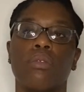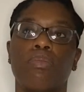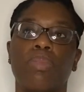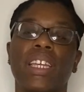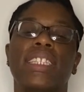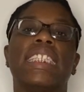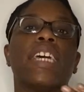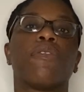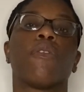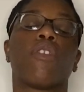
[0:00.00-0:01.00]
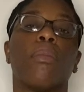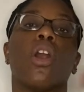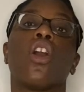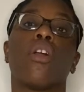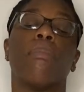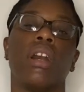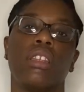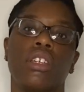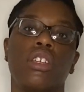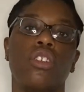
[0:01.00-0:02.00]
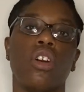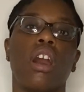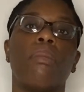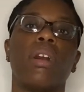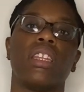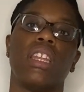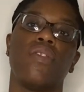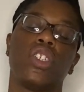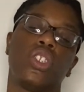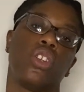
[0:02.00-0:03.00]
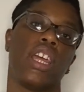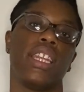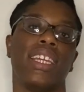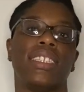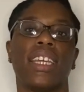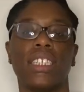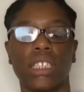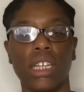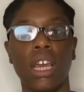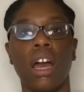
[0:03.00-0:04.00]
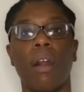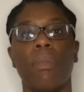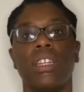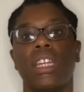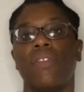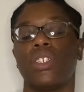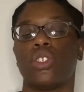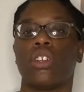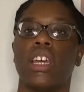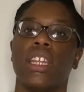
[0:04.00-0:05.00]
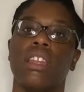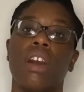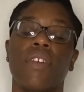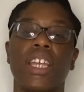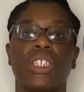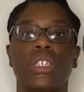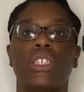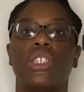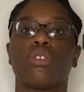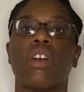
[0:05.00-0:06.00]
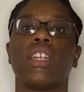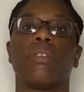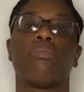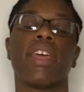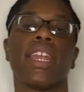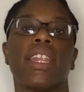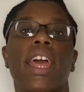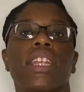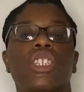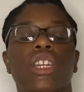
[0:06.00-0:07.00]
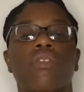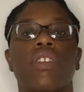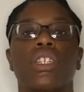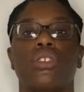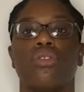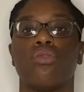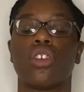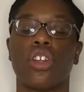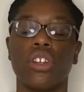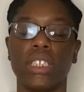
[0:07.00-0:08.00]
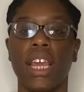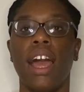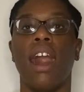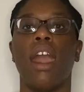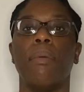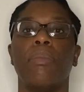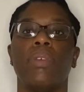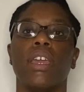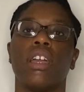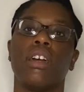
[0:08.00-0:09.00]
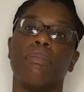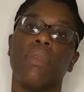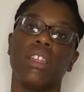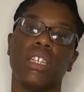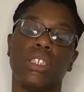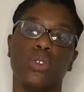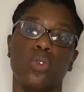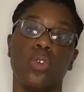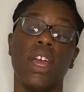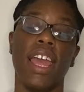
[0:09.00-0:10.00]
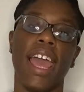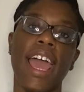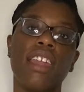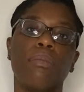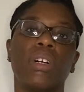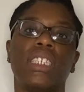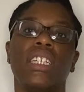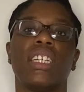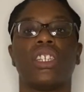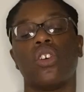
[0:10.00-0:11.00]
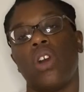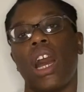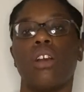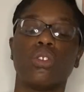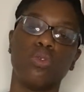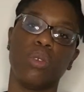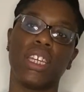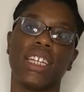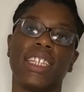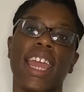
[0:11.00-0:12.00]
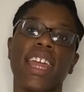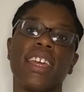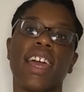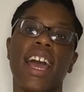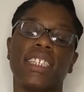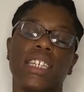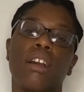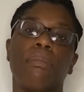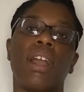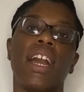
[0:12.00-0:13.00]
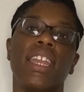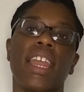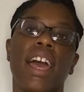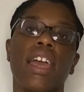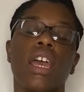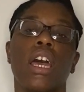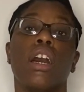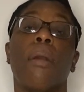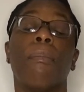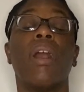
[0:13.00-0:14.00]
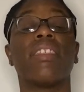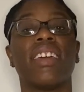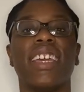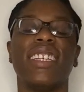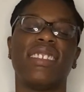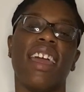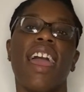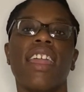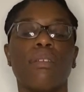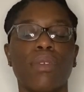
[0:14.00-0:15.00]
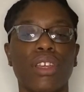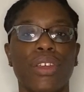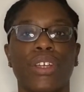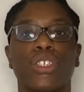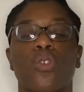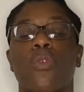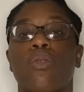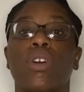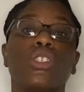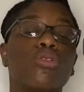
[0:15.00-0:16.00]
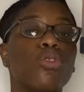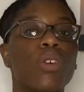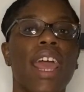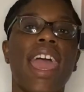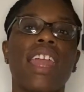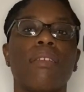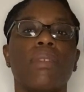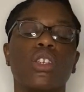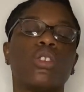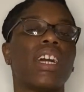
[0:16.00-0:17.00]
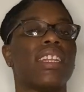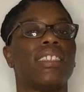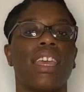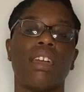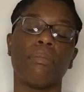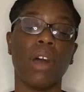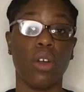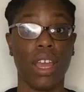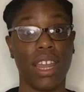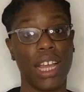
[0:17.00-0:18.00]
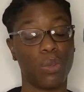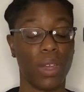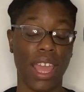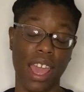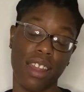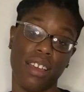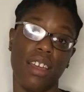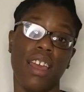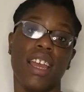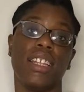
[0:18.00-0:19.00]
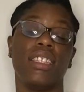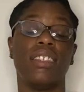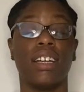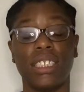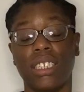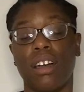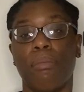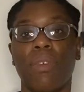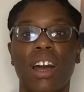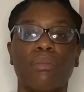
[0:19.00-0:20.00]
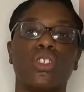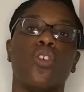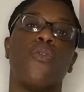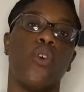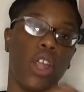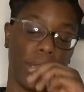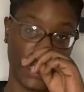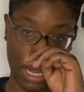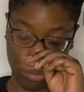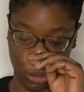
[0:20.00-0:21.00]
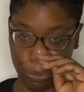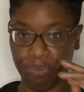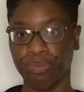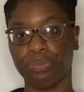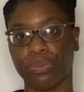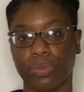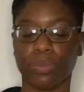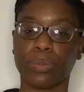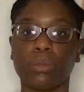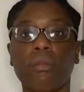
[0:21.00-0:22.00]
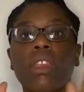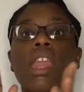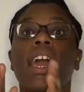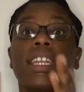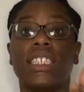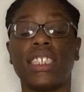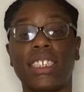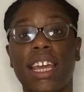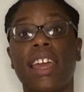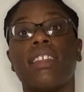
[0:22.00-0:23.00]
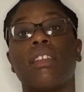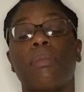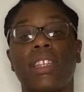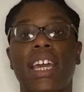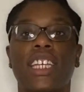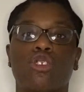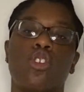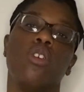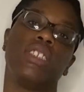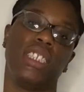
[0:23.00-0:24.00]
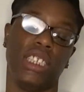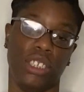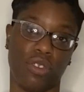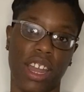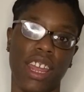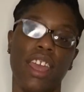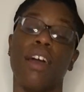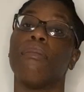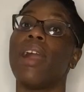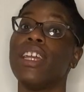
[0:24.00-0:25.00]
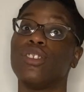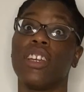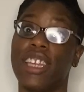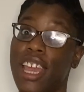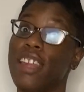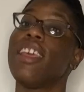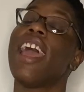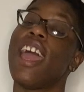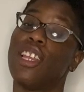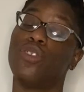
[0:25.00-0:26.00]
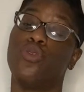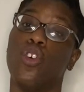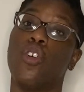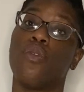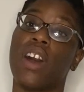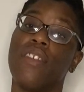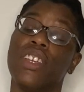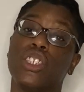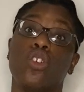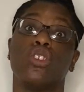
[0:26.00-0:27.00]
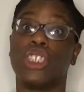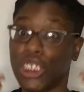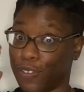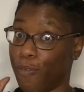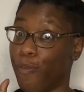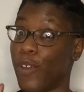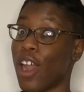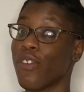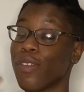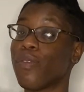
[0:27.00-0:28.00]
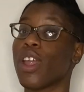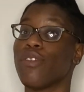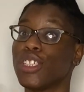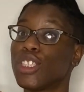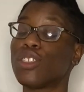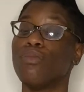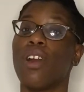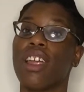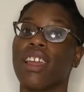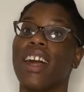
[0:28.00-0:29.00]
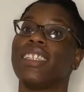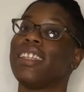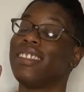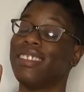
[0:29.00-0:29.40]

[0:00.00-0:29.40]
be different from her mother. Her mother never showed her any attention. Her mother never showed her any love, and she's trying to break that generational curse and be a good mother to Hannah, but she doesn't know how to, because Hannah has in her mind that her mother is the enemy. So what you do with an enemy, you try to take them out, and that's what Hannah does to her mom. So for example, I just said the mother has Crohn's disease, right? Mind you, again, Hannah's 4 or 5 years old. She's very, very smart, guys.